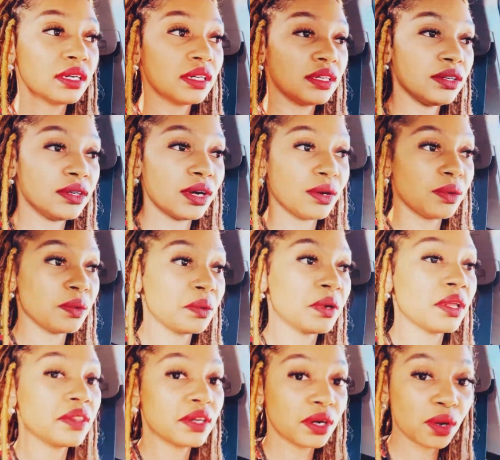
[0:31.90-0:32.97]
You know,
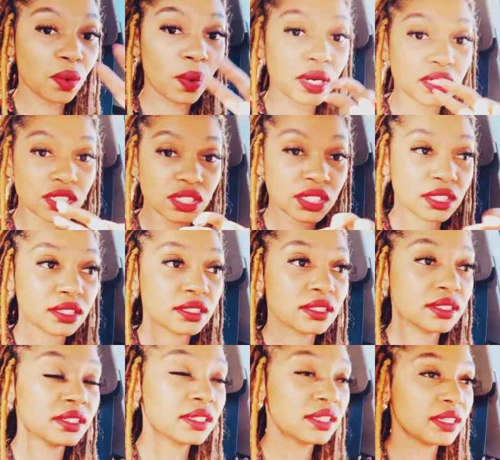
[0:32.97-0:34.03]
the
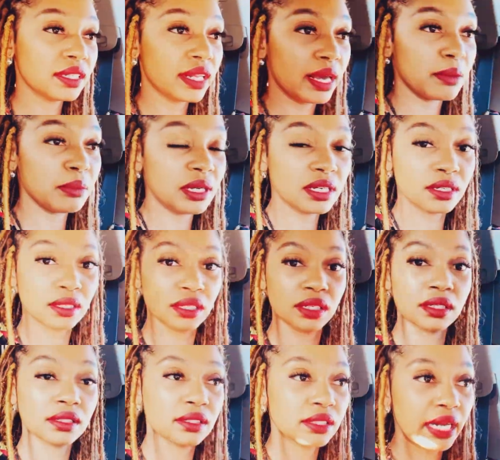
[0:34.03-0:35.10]
question that
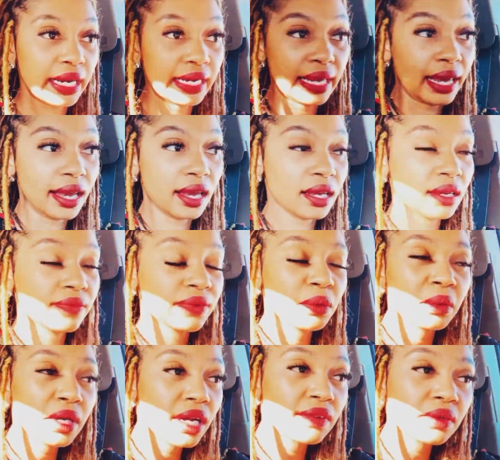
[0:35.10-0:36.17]
men like hate for
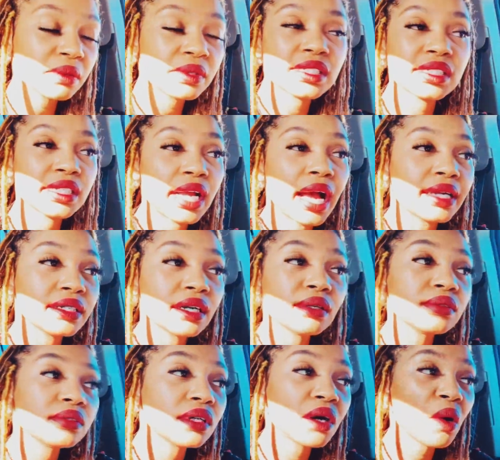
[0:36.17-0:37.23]
whatever reason. I
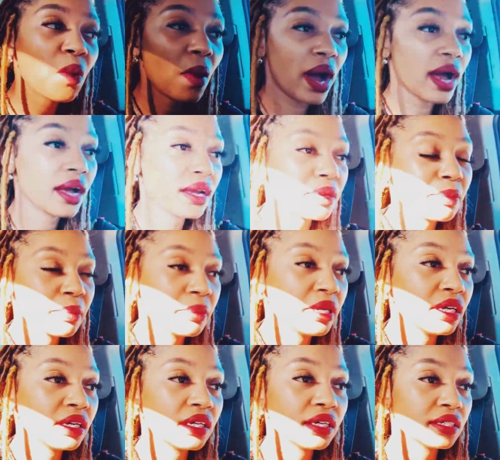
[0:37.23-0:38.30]
don't know why
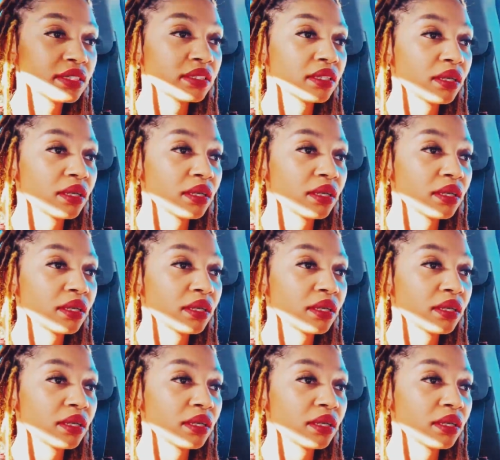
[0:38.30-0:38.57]
men get so